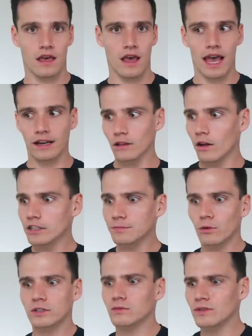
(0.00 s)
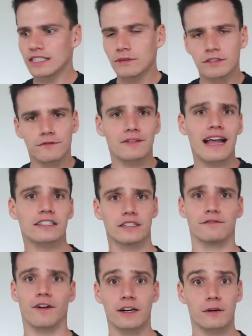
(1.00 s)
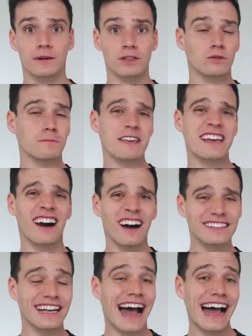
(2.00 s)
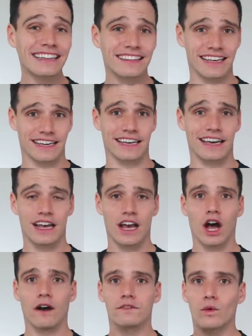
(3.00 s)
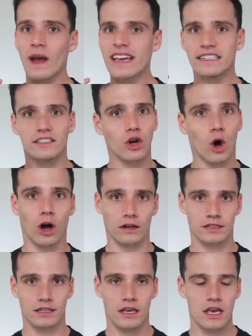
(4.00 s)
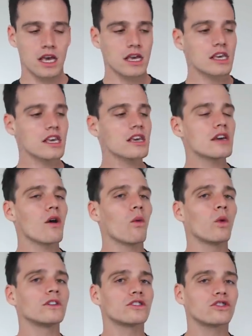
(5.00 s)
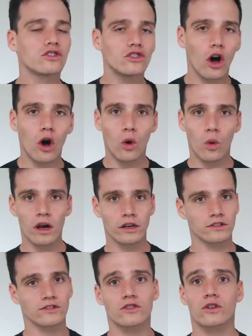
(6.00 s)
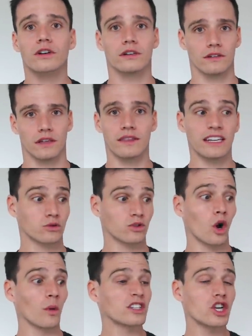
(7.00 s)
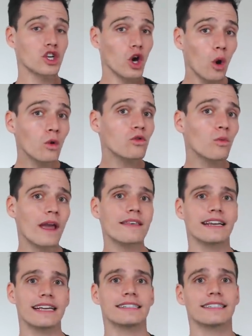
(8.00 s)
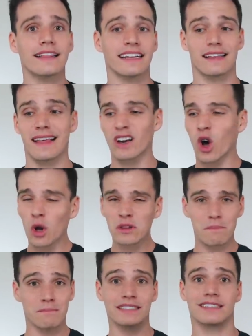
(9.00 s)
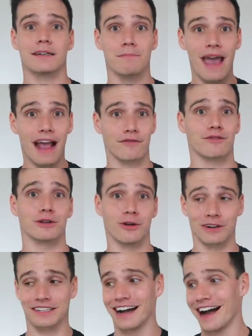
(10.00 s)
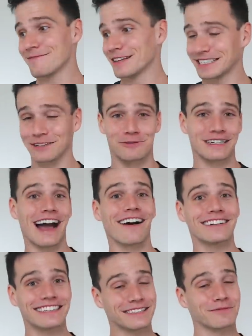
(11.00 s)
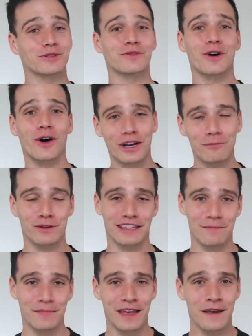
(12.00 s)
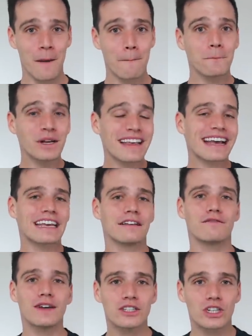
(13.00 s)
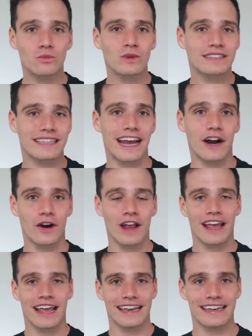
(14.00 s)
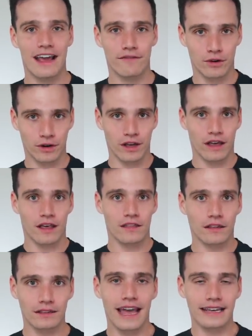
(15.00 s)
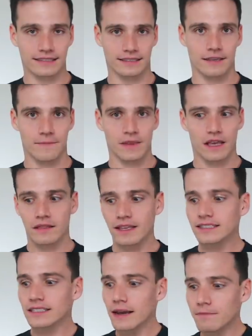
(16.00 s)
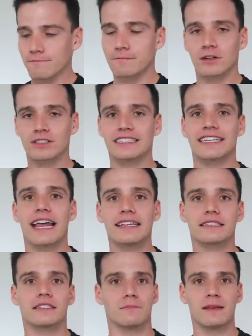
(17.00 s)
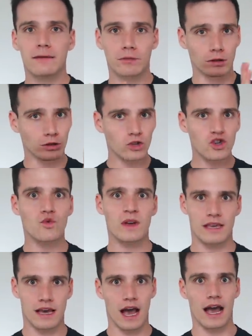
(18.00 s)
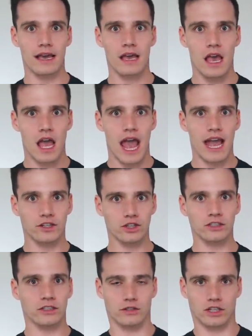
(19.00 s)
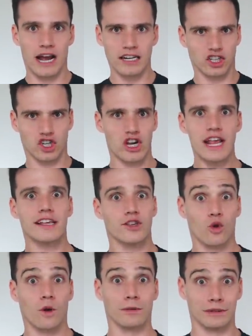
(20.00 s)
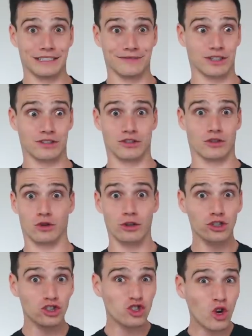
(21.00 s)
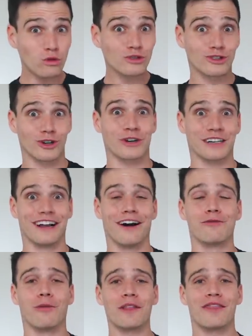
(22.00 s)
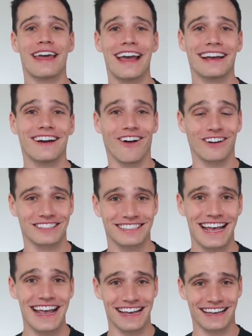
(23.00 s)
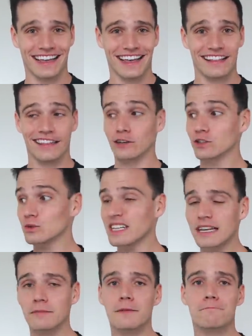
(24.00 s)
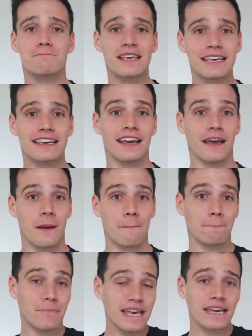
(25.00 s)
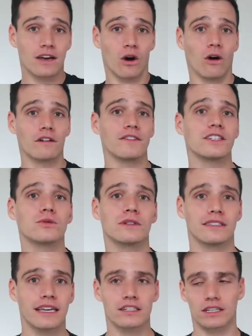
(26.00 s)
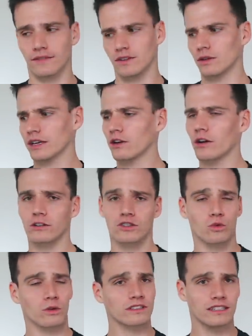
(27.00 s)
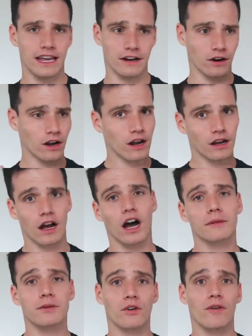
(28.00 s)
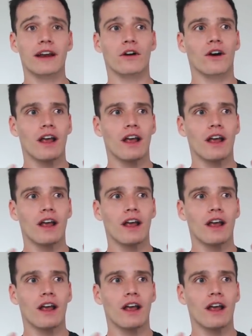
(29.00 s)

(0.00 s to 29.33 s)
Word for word: And a large portion was he was a flashy fighter, but it was because, I think, of the way he talked. He was so certain that things were going to go the way that he said they did. They called him Mystic Mac for a long time until reality seems to have caught up with him, but that conviction was there nevertheless. This type of person tends to be able to look you in the eye and just kind of shake your beliefs because they're so certain of what they are saying. They also tend to be big on visualization. If you look at Arnold Schwarzenegger, Conor McGregor,